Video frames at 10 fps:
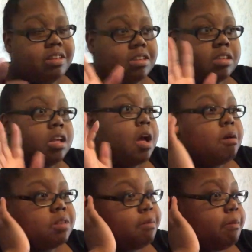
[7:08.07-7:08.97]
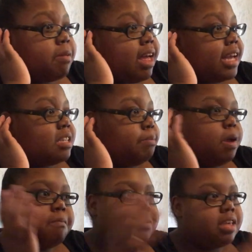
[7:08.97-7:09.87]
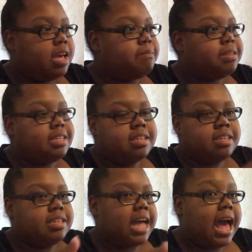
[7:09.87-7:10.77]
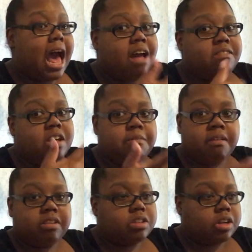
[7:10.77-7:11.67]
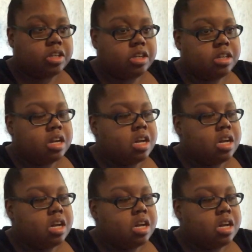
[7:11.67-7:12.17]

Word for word: This is, some people like it's a pyramid scheme, it's this, it's that. I've done my research,